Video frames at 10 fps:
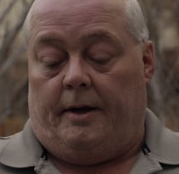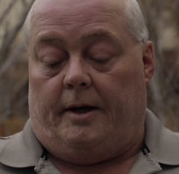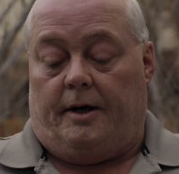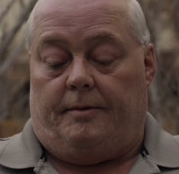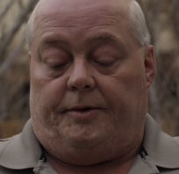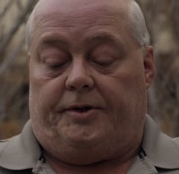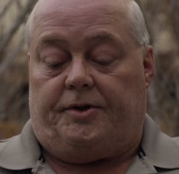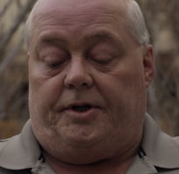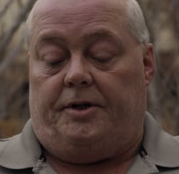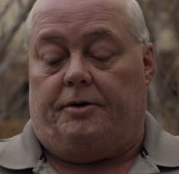You can
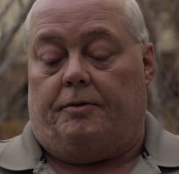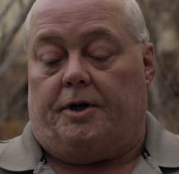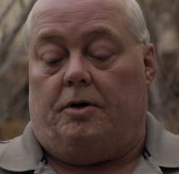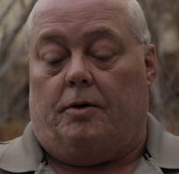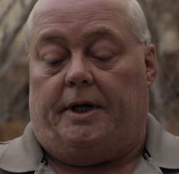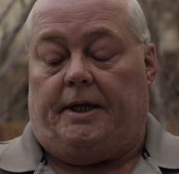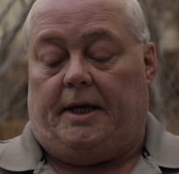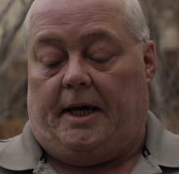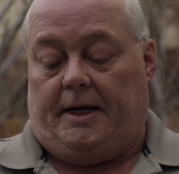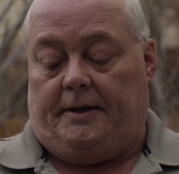see your recording
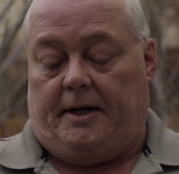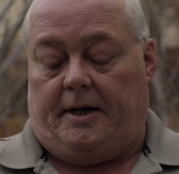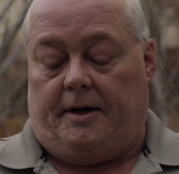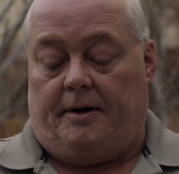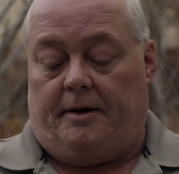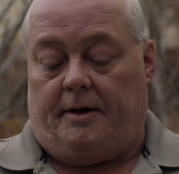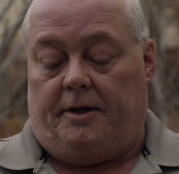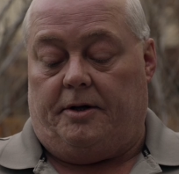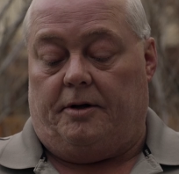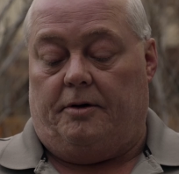gain there,
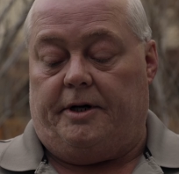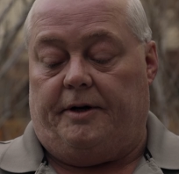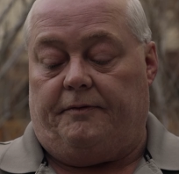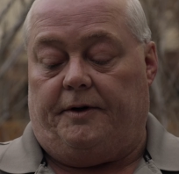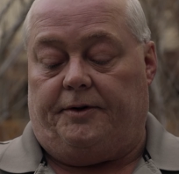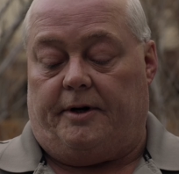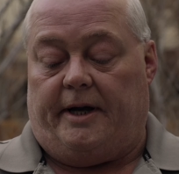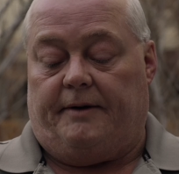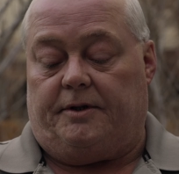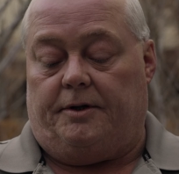your low cut filter I
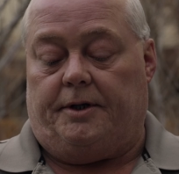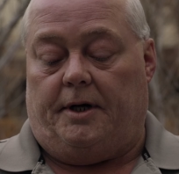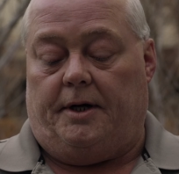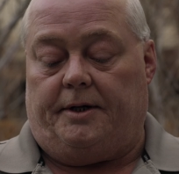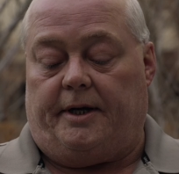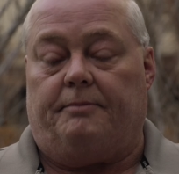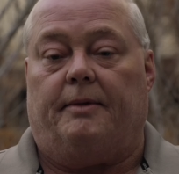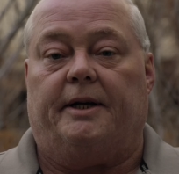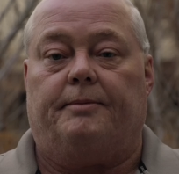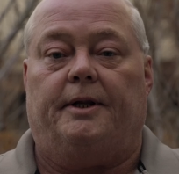have turned on, and
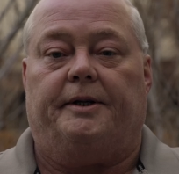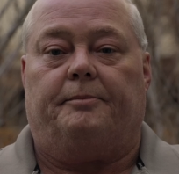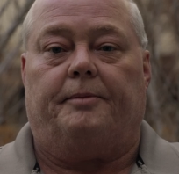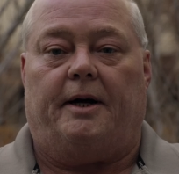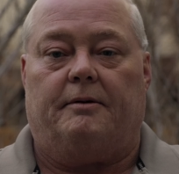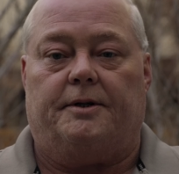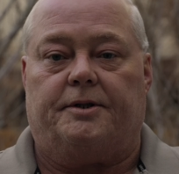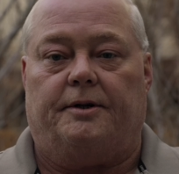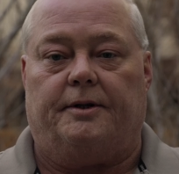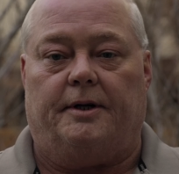mic plugin power is
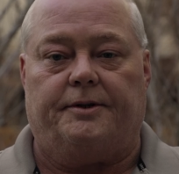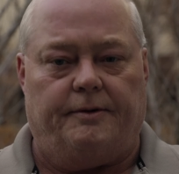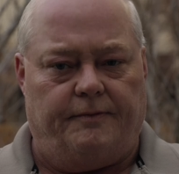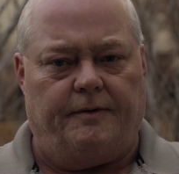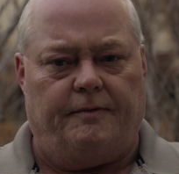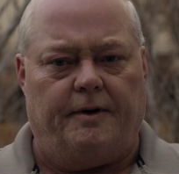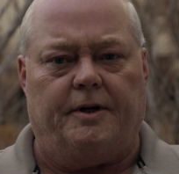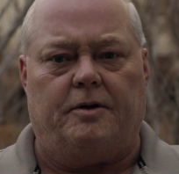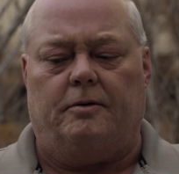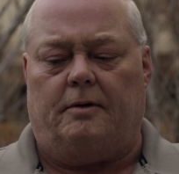turned on. So
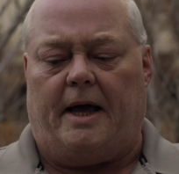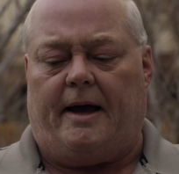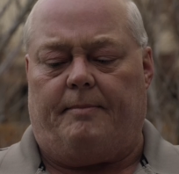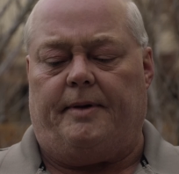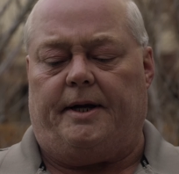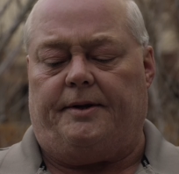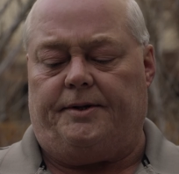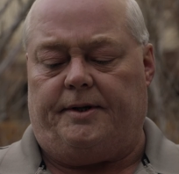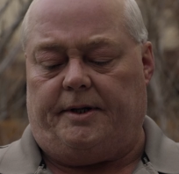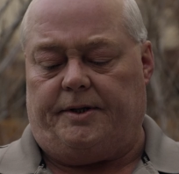very cool app, man.
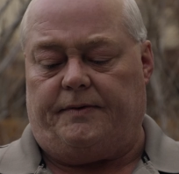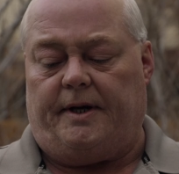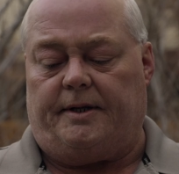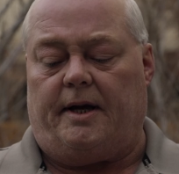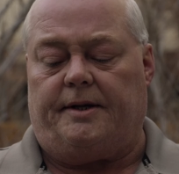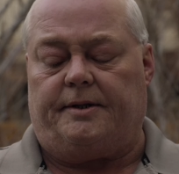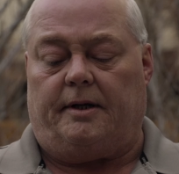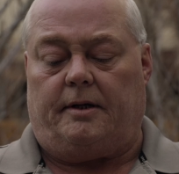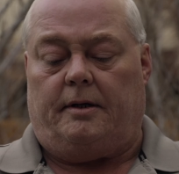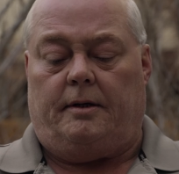This thing is
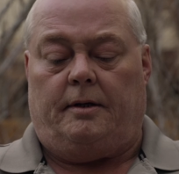fantastic.